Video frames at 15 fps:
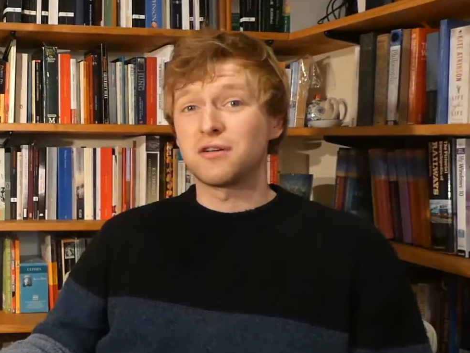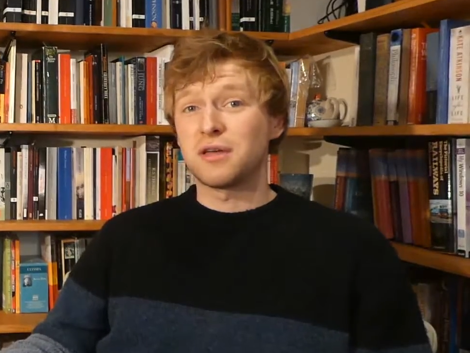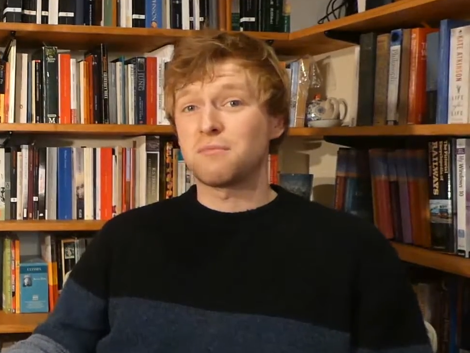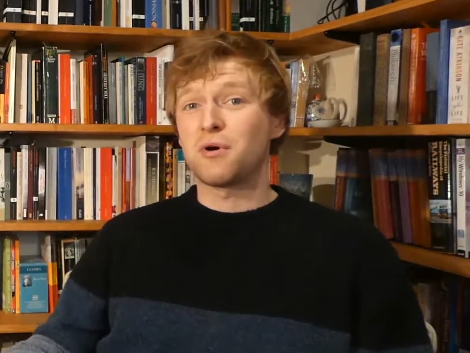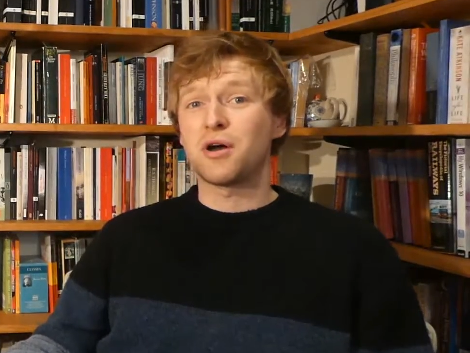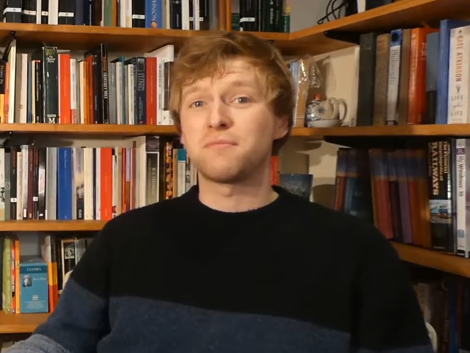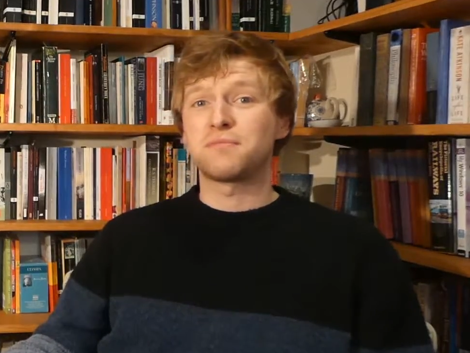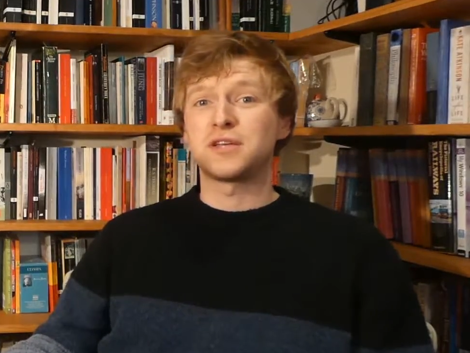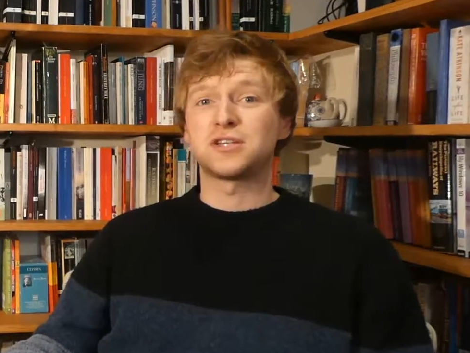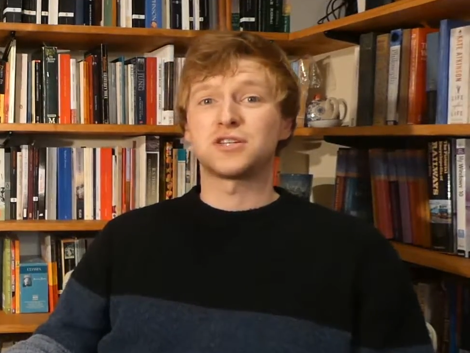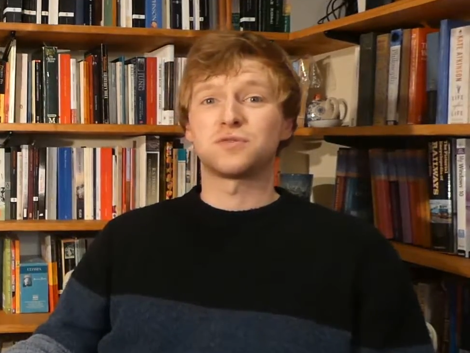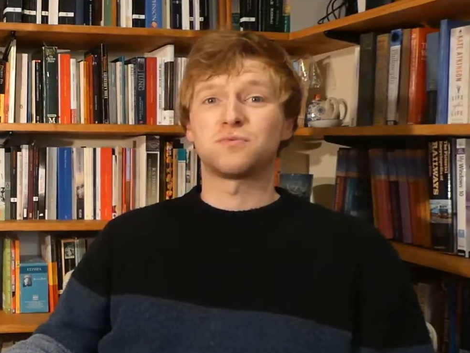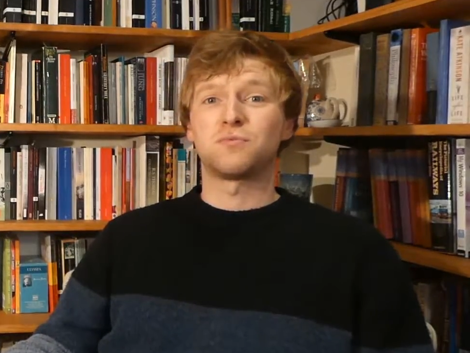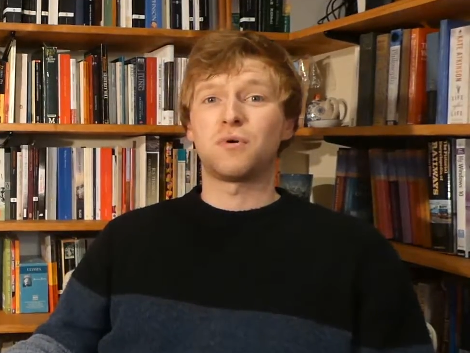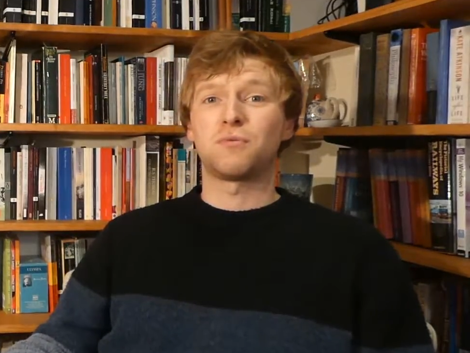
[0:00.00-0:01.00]
it might be
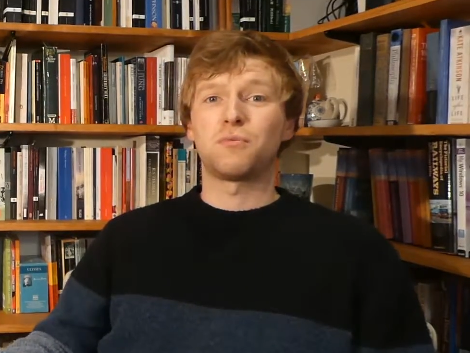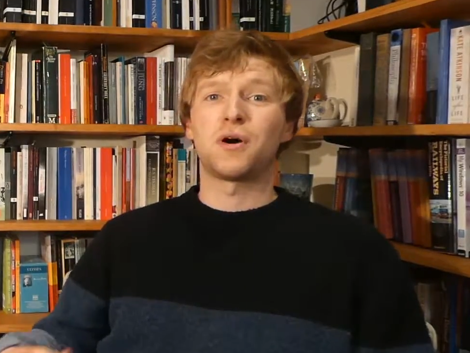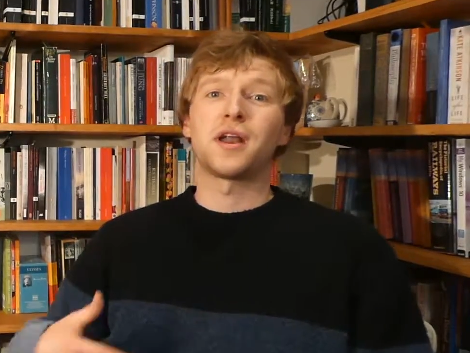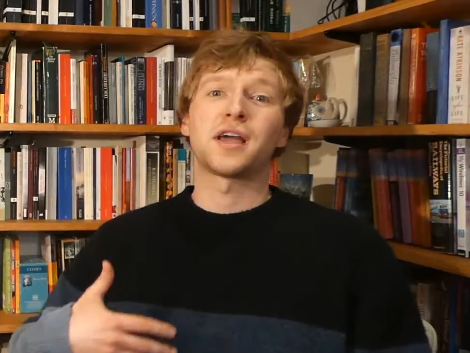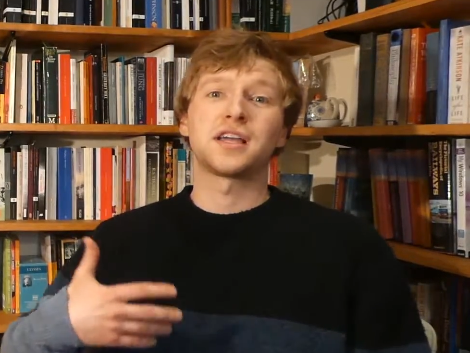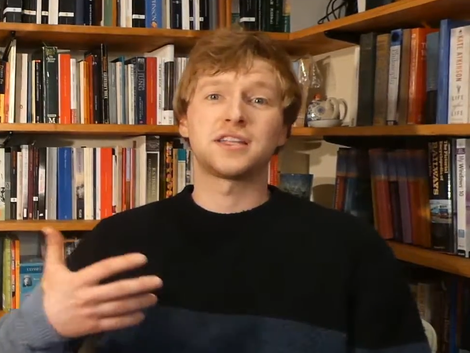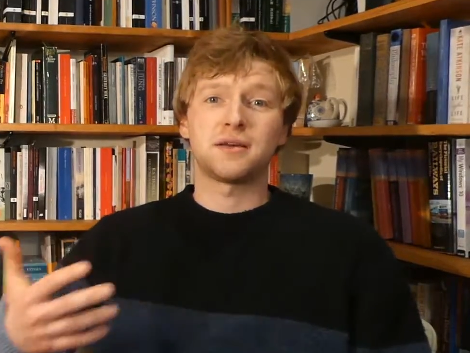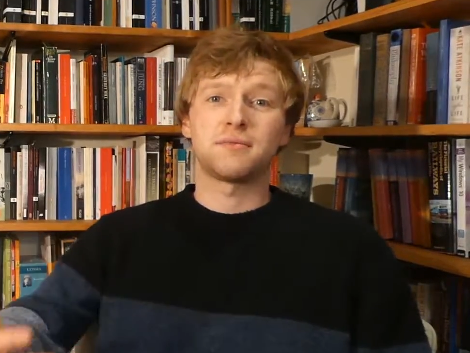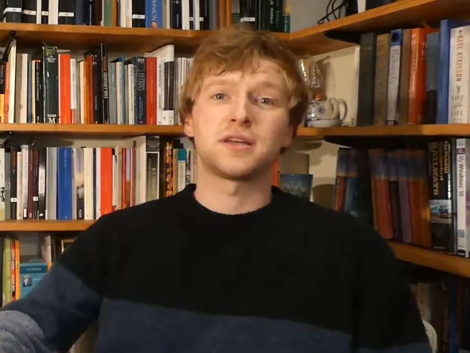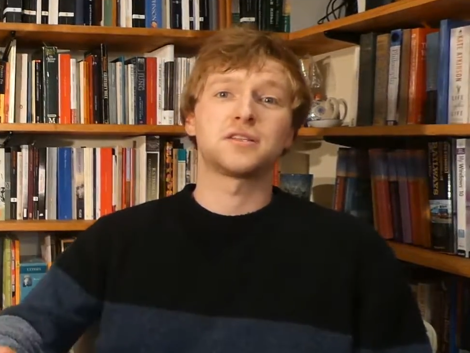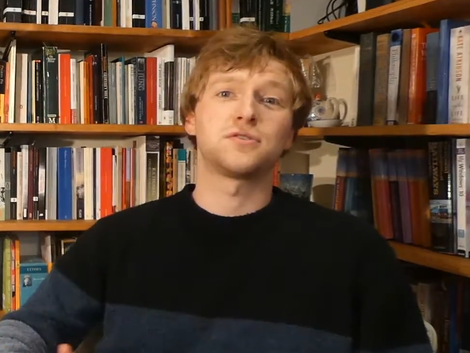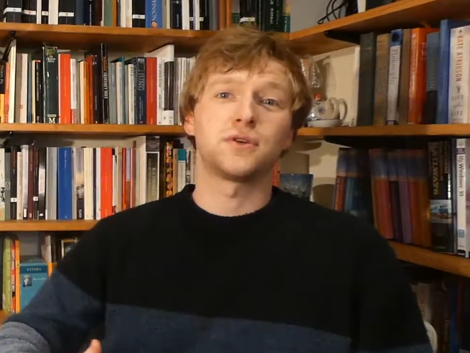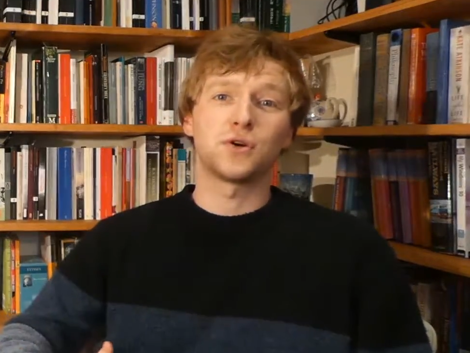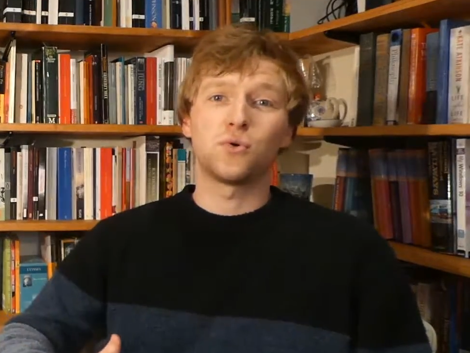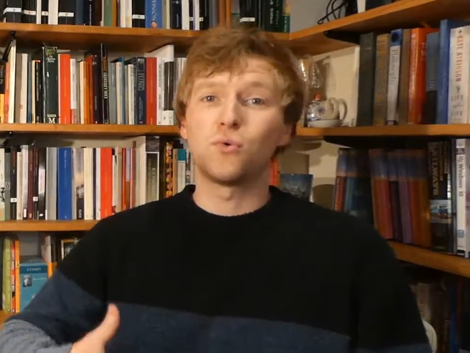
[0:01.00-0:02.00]
just one academic doing